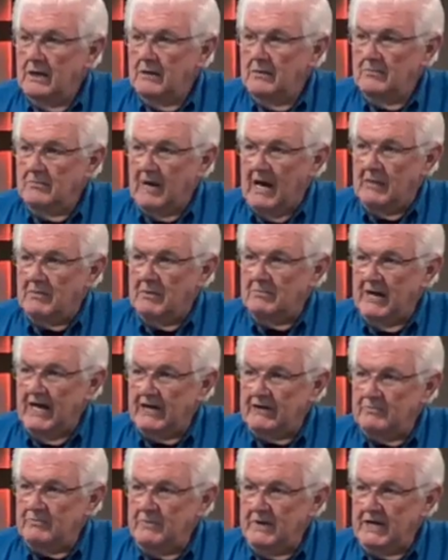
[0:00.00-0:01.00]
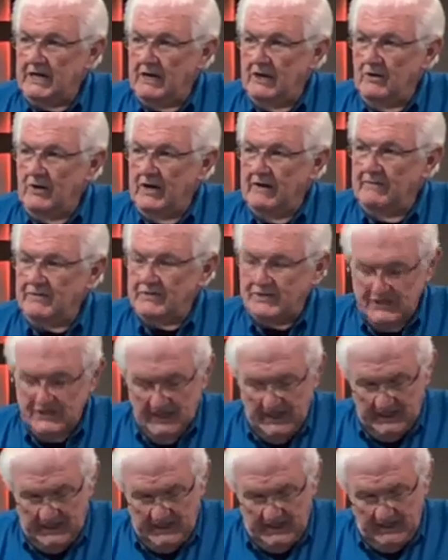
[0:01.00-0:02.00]
Mama makes me go every
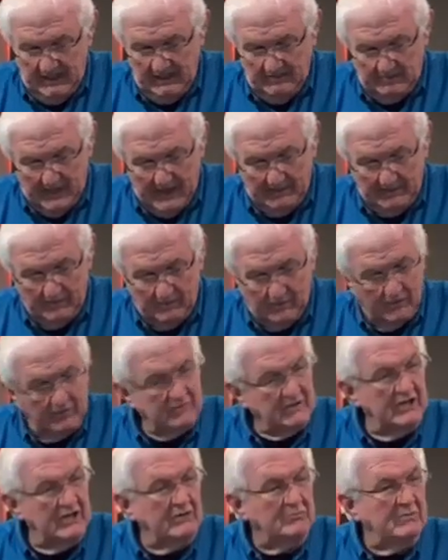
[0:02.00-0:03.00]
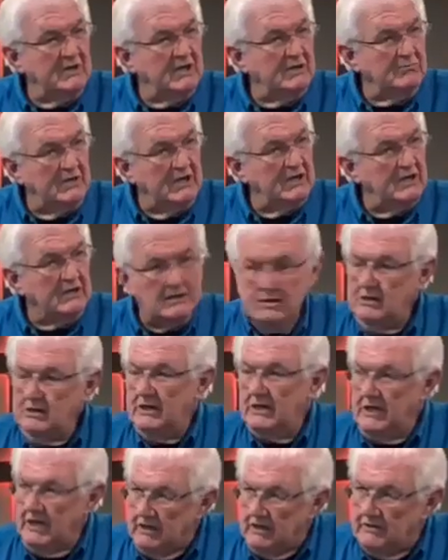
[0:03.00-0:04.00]
Sunday, and it probably won't do me a bit of
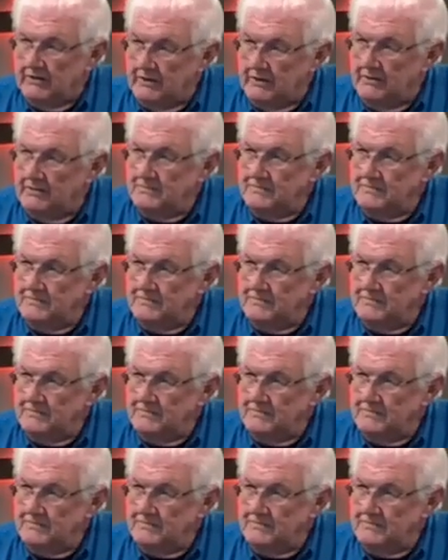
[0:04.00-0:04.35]
good either.